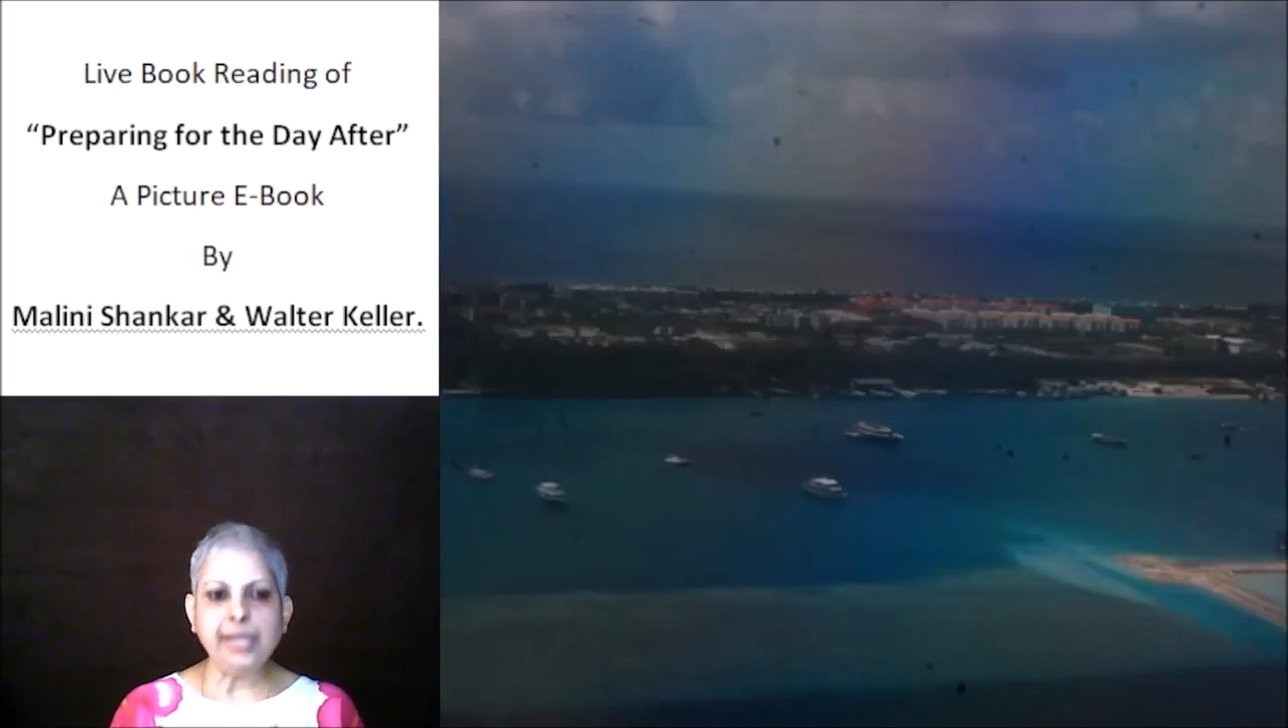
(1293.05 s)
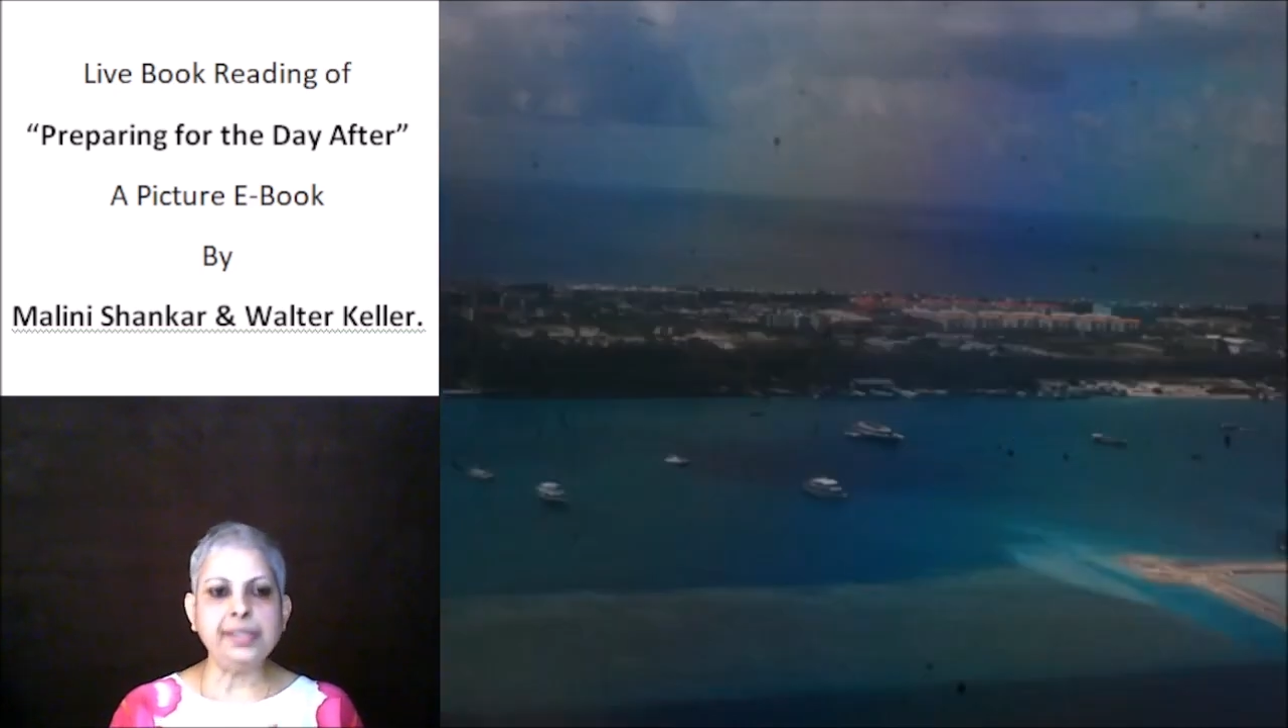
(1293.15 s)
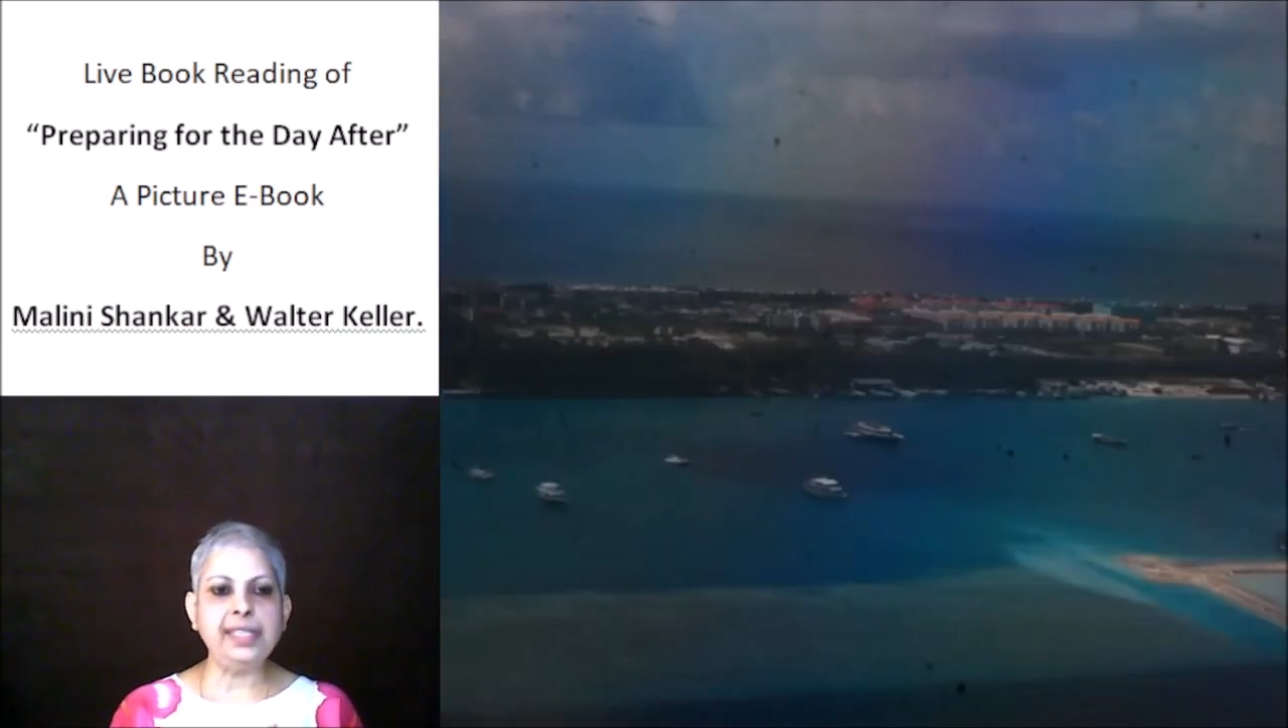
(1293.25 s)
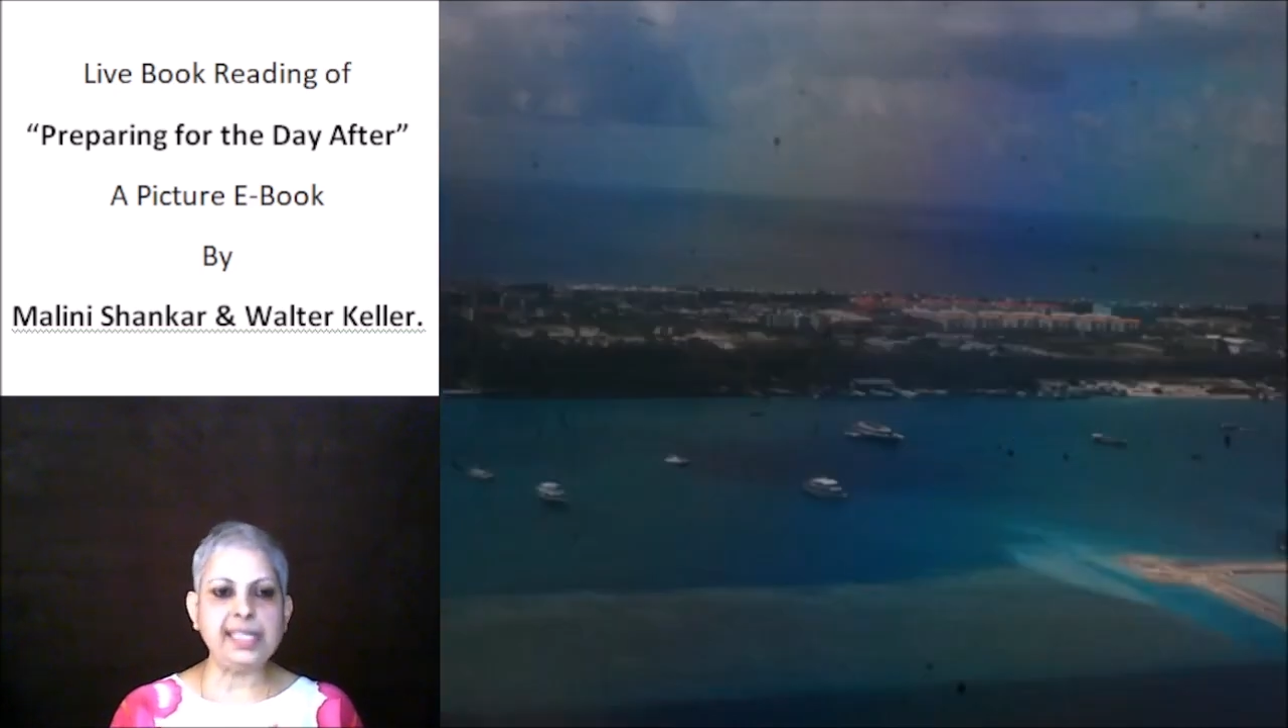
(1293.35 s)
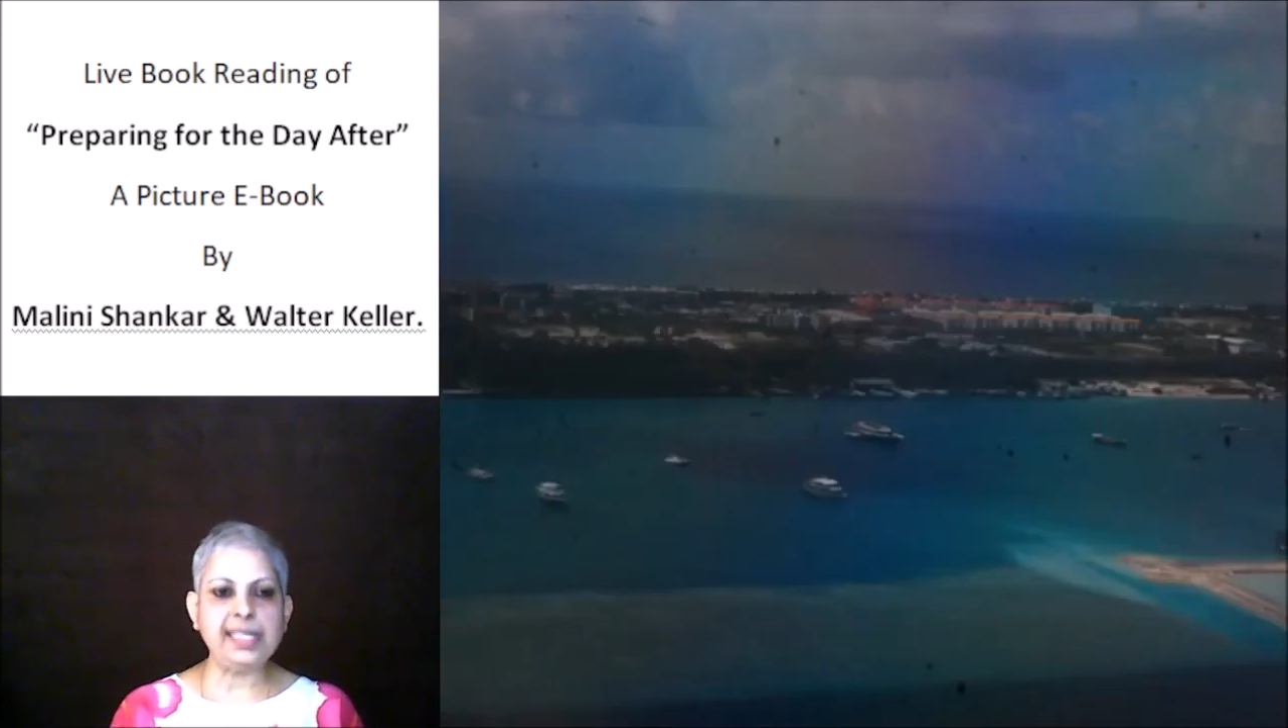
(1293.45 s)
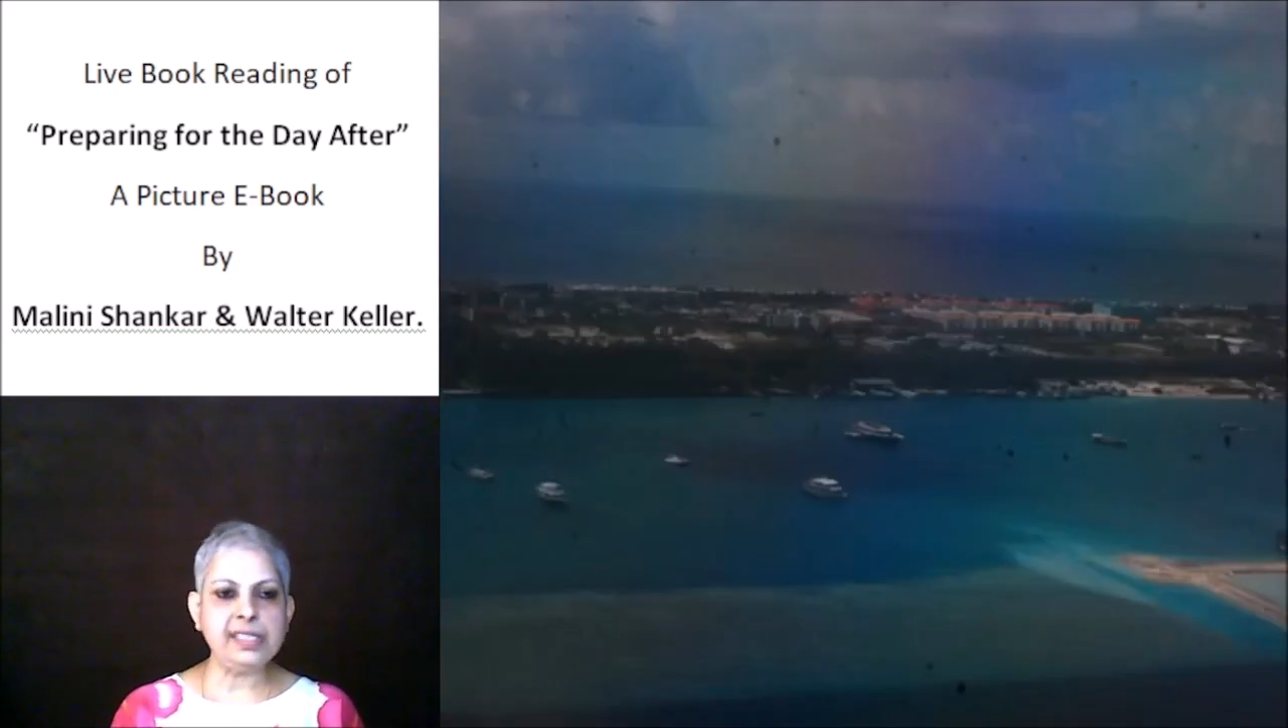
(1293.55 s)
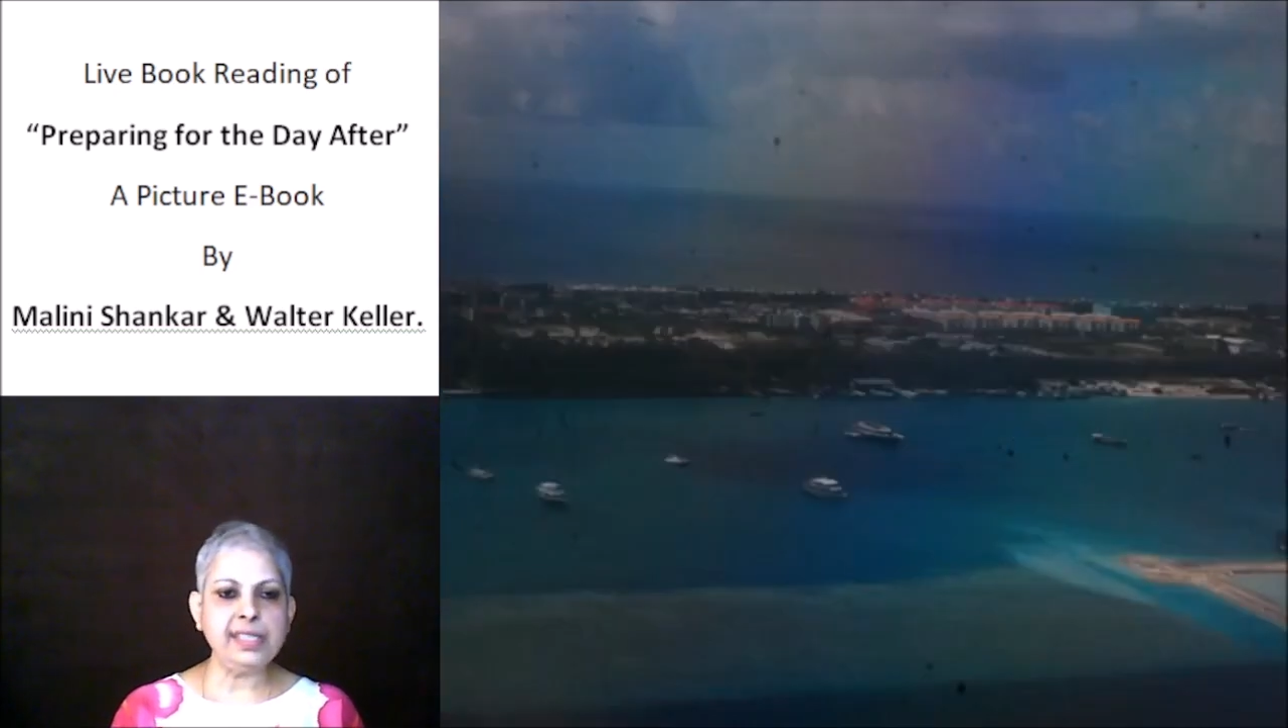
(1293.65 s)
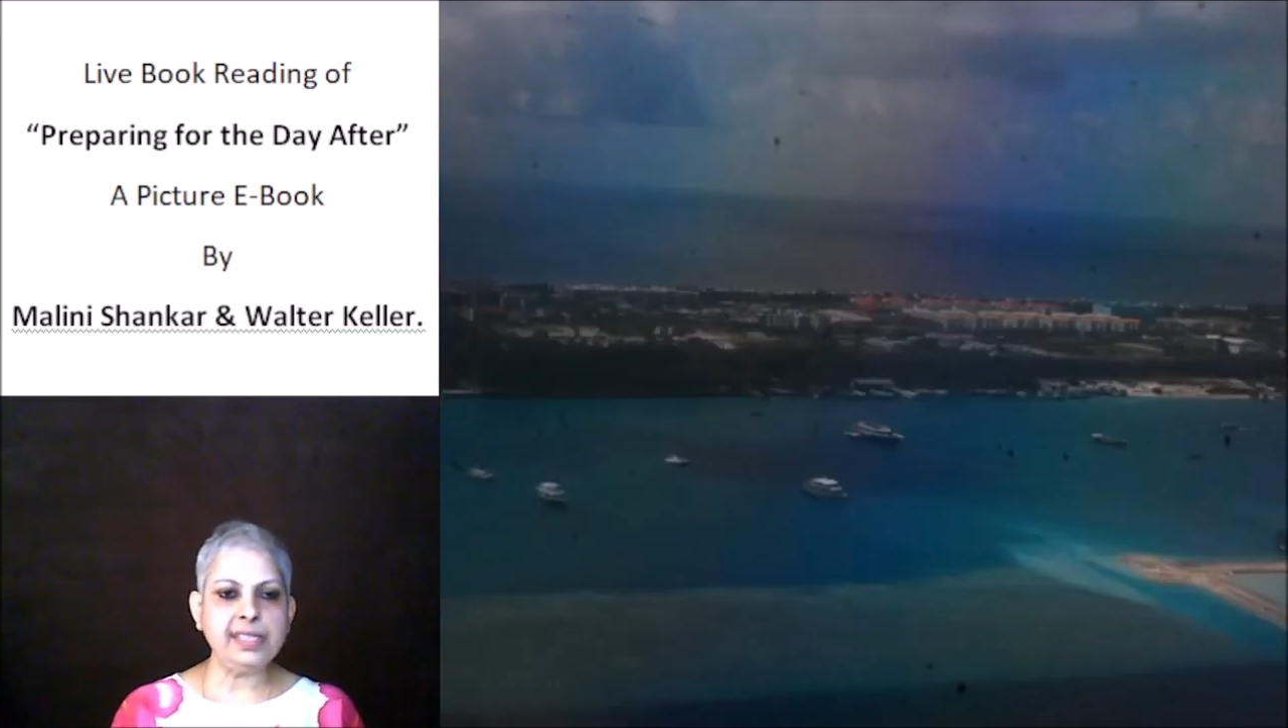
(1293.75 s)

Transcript: The lesson